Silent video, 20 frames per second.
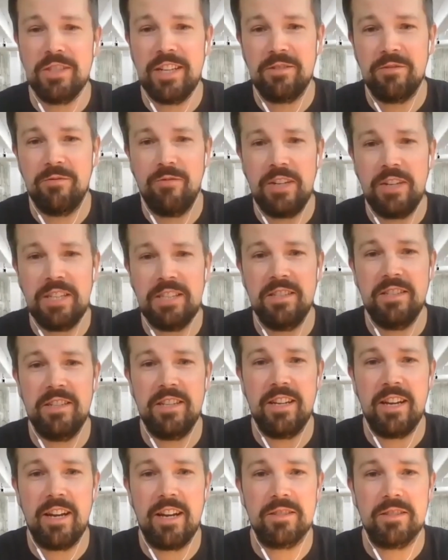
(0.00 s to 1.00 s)
VTT
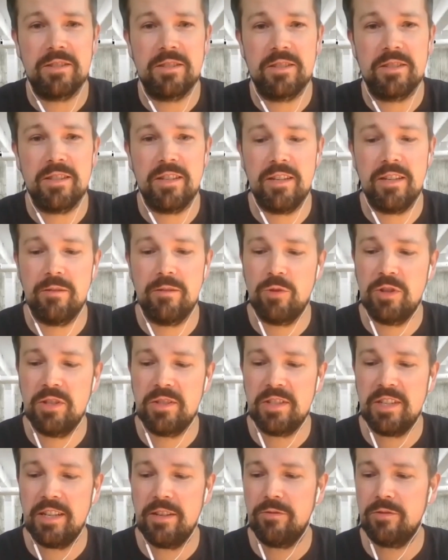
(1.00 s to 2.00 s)
has
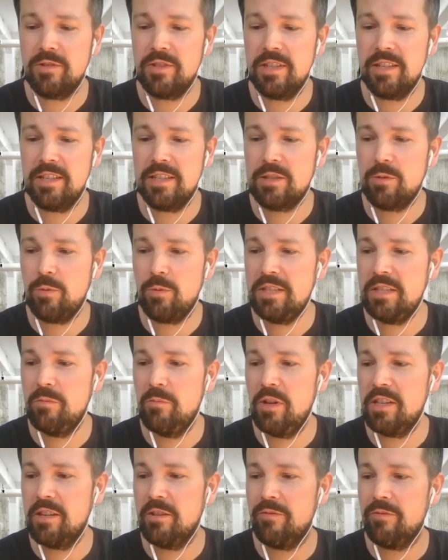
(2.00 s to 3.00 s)
received 20
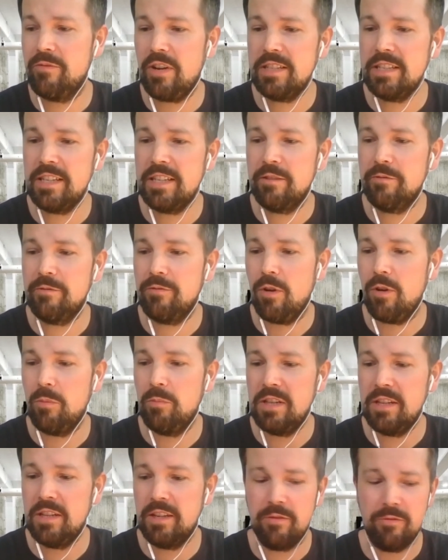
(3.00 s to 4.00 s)
million funding for
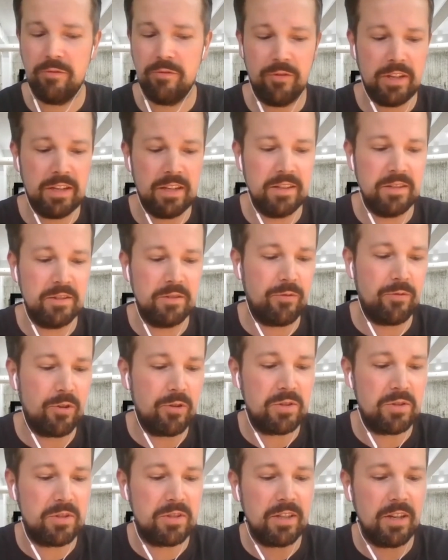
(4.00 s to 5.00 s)
building Finland's
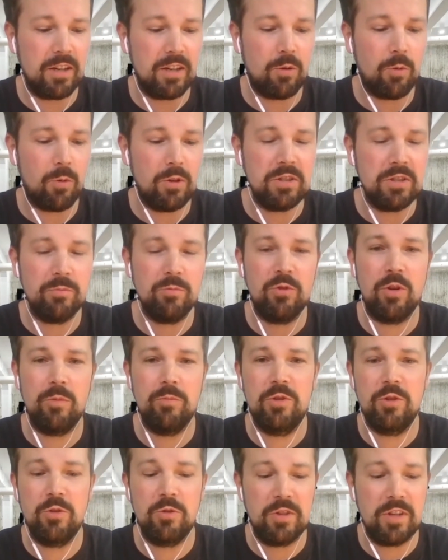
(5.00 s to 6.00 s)
first quantum
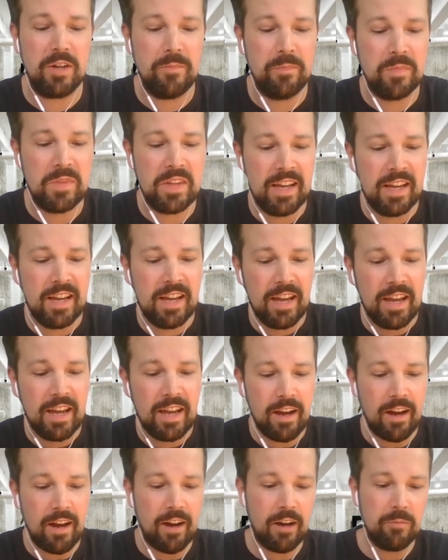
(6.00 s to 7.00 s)
computer
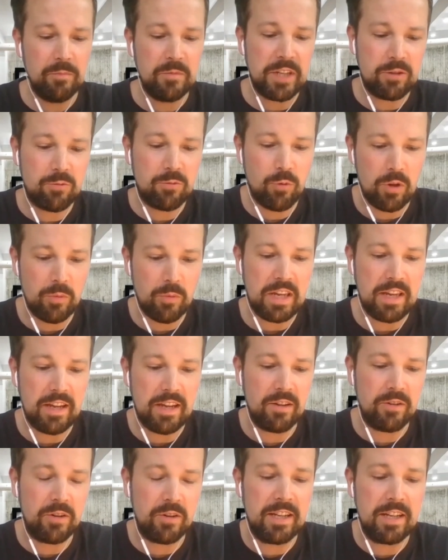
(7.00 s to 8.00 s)
that will be
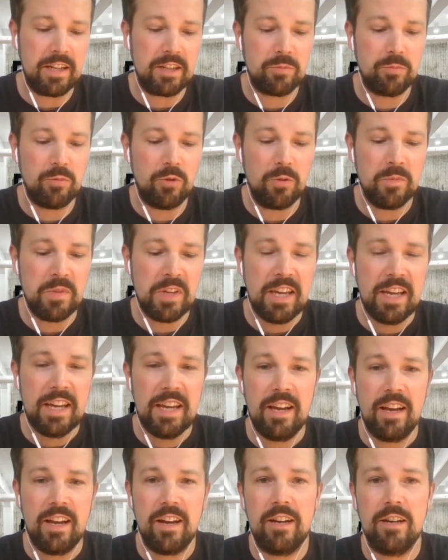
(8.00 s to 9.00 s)
here in Espoo.
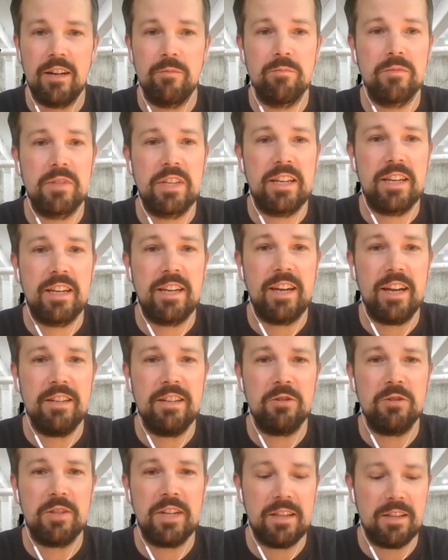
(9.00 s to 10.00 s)
Can you
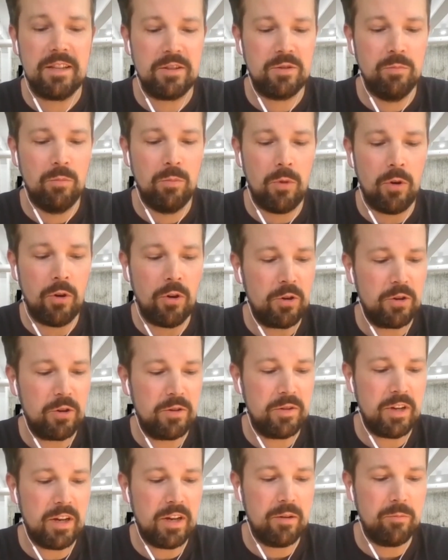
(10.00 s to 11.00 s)
tell us more
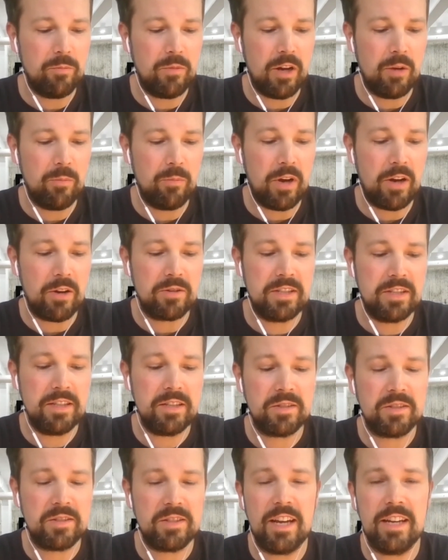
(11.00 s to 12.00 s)
about
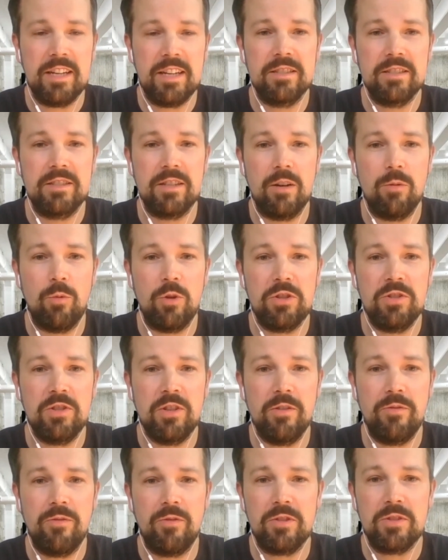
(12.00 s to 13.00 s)
this, and what do
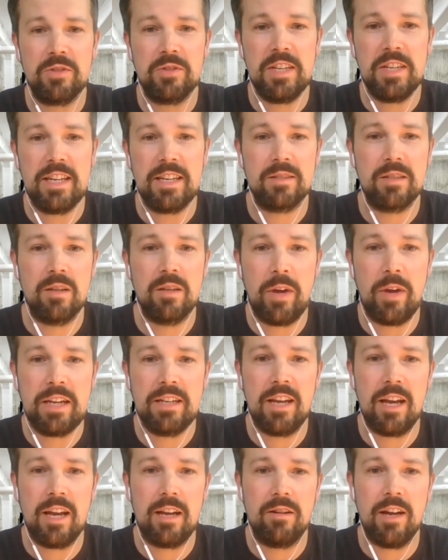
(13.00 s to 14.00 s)
you foresee as the
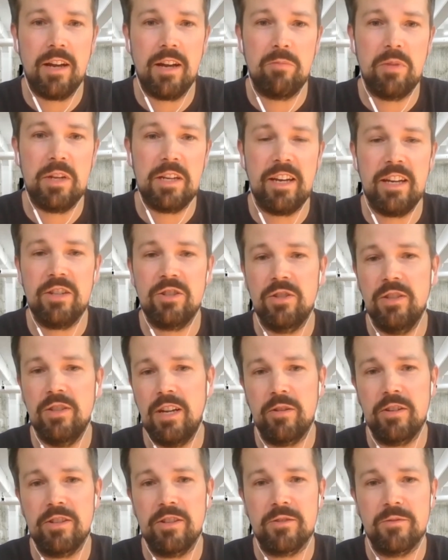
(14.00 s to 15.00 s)
main application
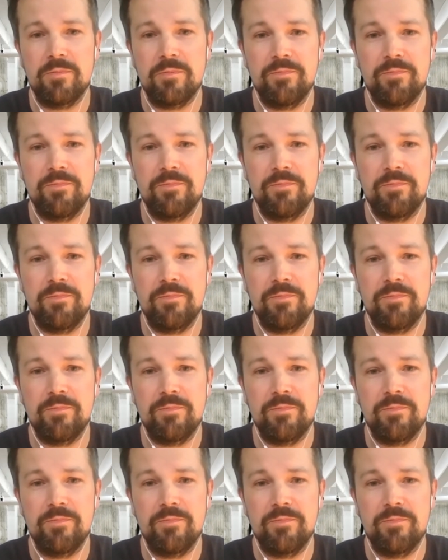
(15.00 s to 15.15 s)
areas?